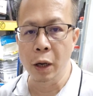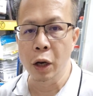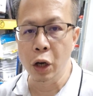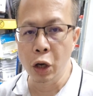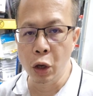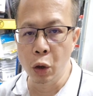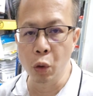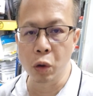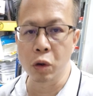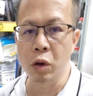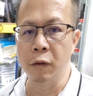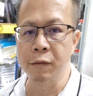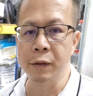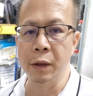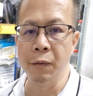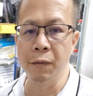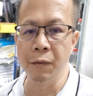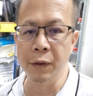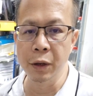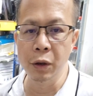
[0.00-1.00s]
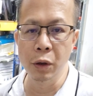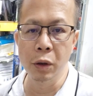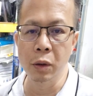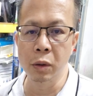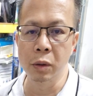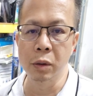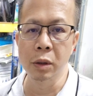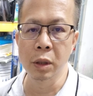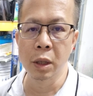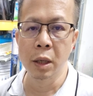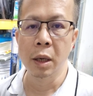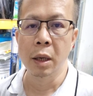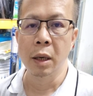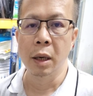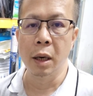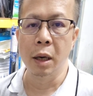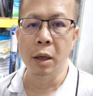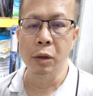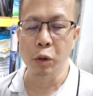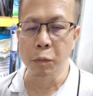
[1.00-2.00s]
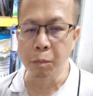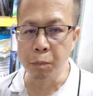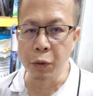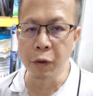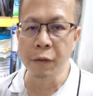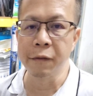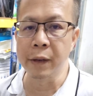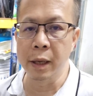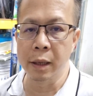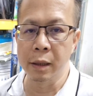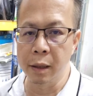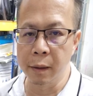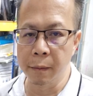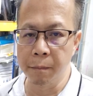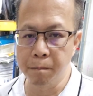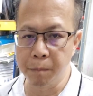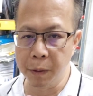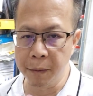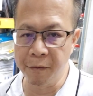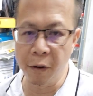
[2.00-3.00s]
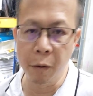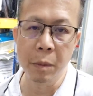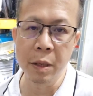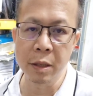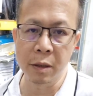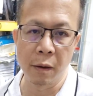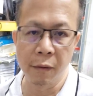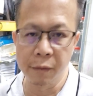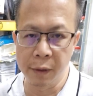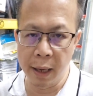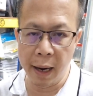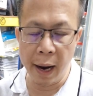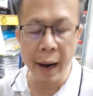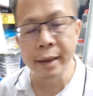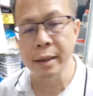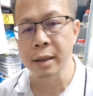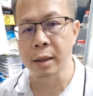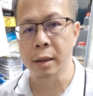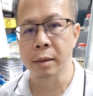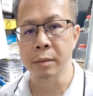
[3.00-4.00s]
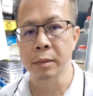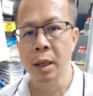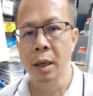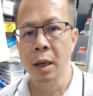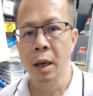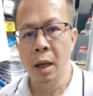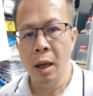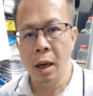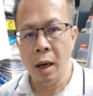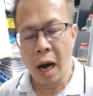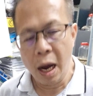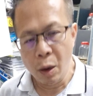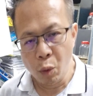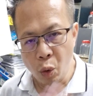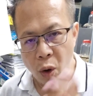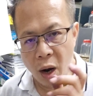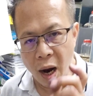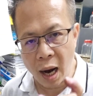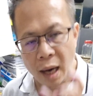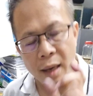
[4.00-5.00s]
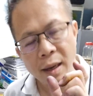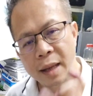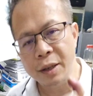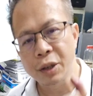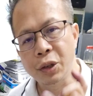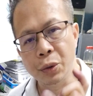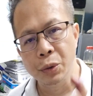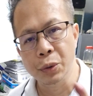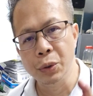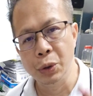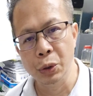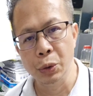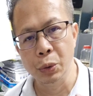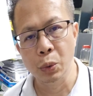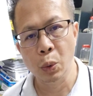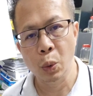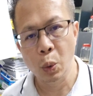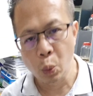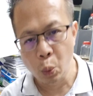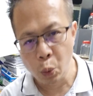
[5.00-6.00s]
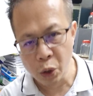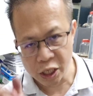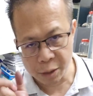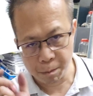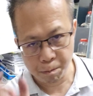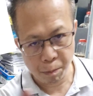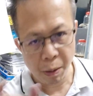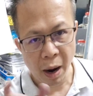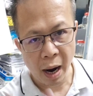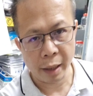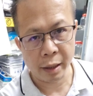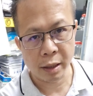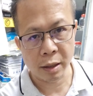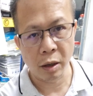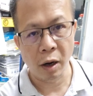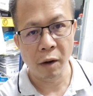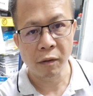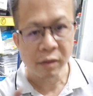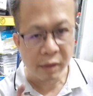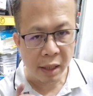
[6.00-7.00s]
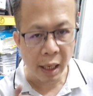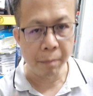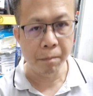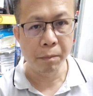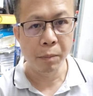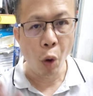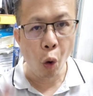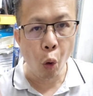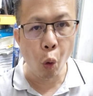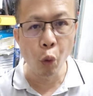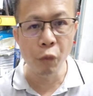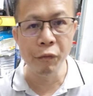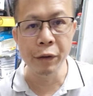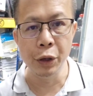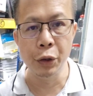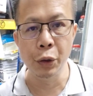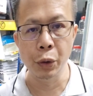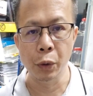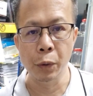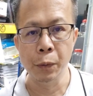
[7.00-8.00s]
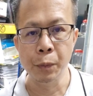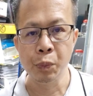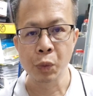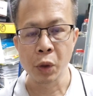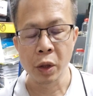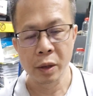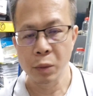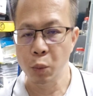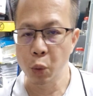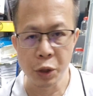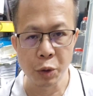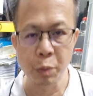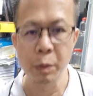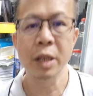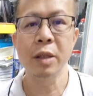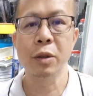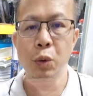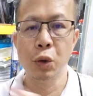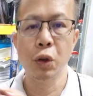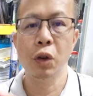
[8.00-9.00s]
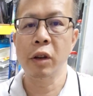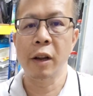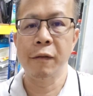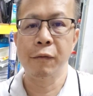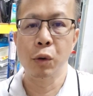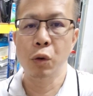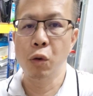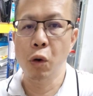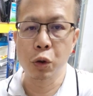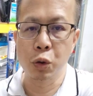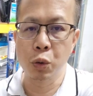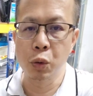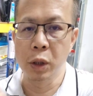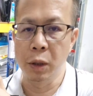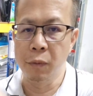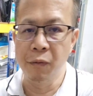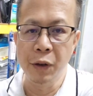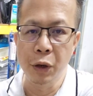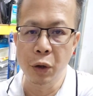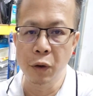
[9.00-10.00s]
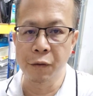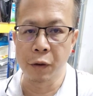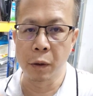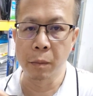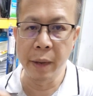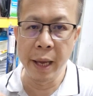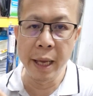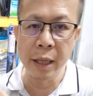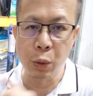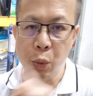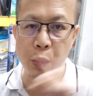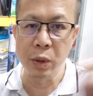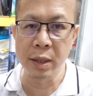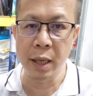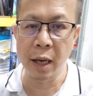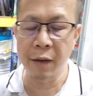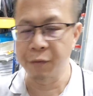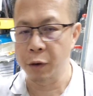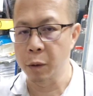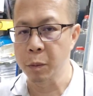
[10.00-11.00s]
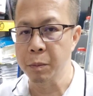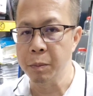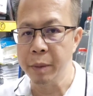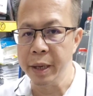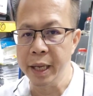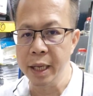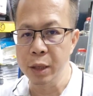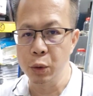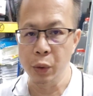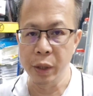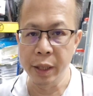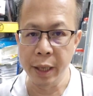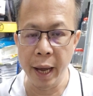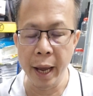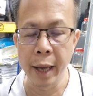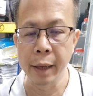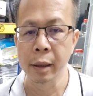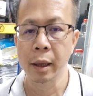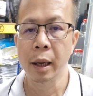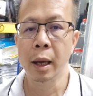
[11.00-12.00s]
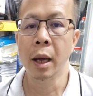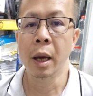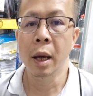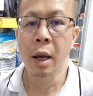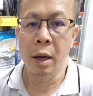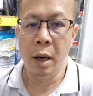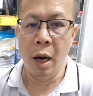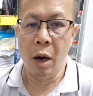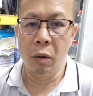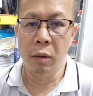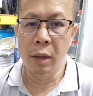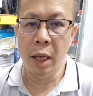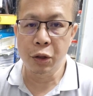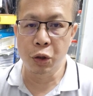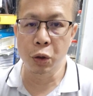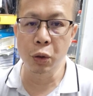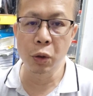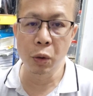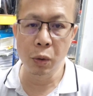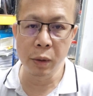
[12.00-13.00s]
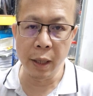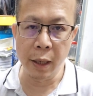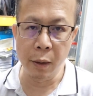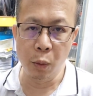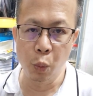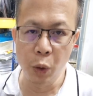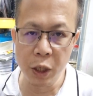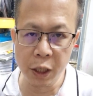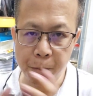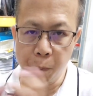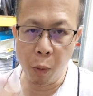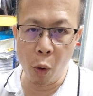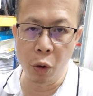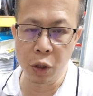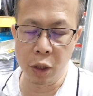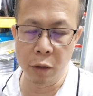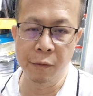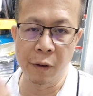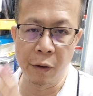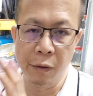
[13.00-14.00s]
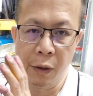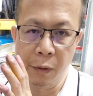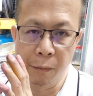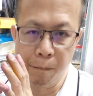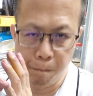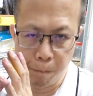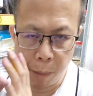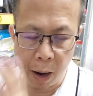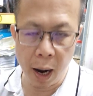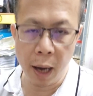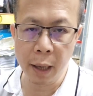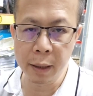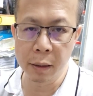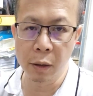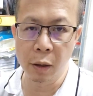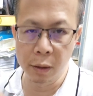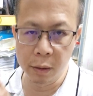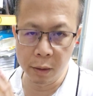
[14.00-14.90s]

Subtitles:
look of the video to prove that the performance of the item, I will highlight to you which parts of that whole video, which means you don't have to go through the video from A to Z from beginning to the end. I'll let you know that which portion of the part